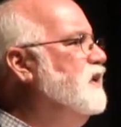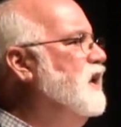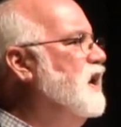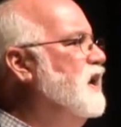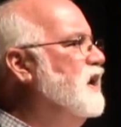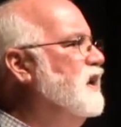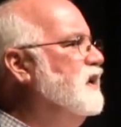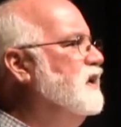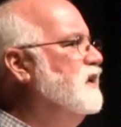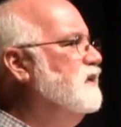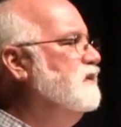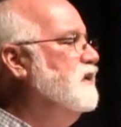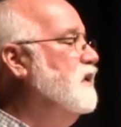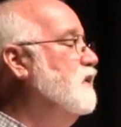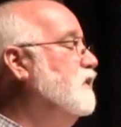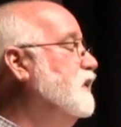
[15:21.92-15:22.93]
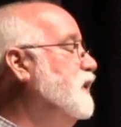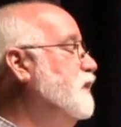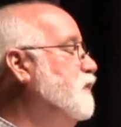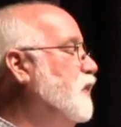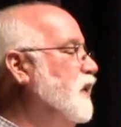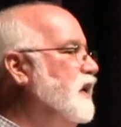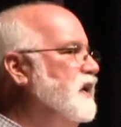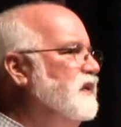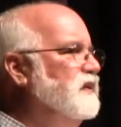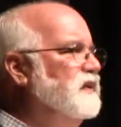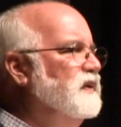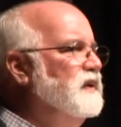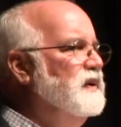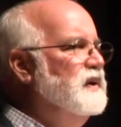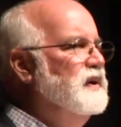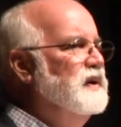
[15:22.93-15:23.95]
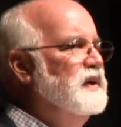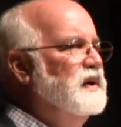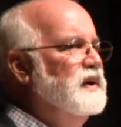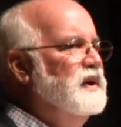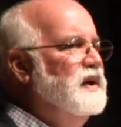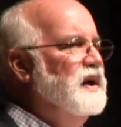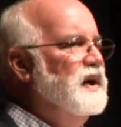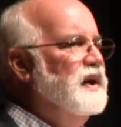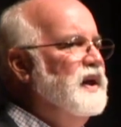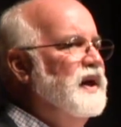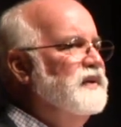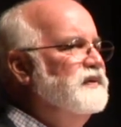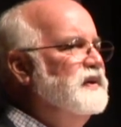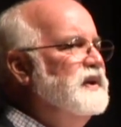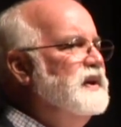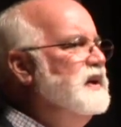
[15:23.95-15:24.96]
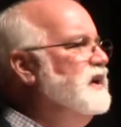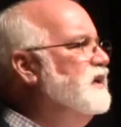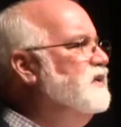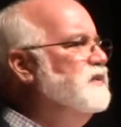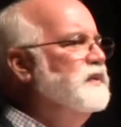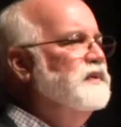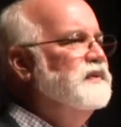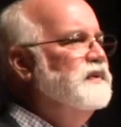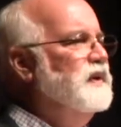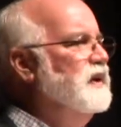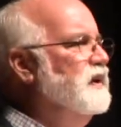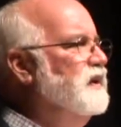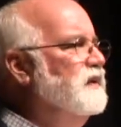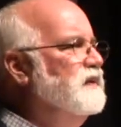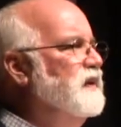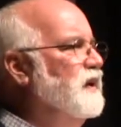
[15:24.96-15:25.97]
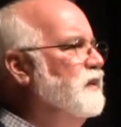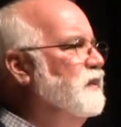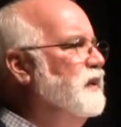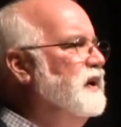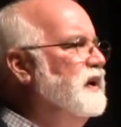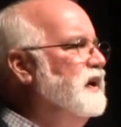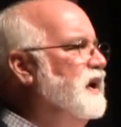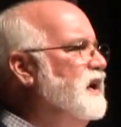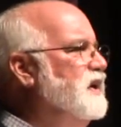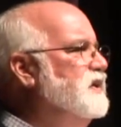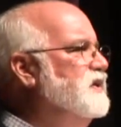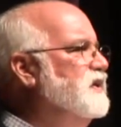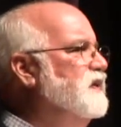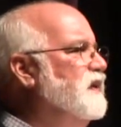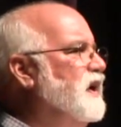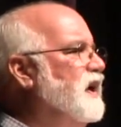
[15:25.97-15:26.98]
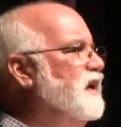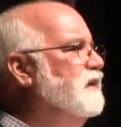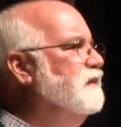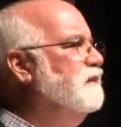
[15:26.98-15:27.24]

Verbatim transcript: God, the only praise God has any interest in is that we engage in that.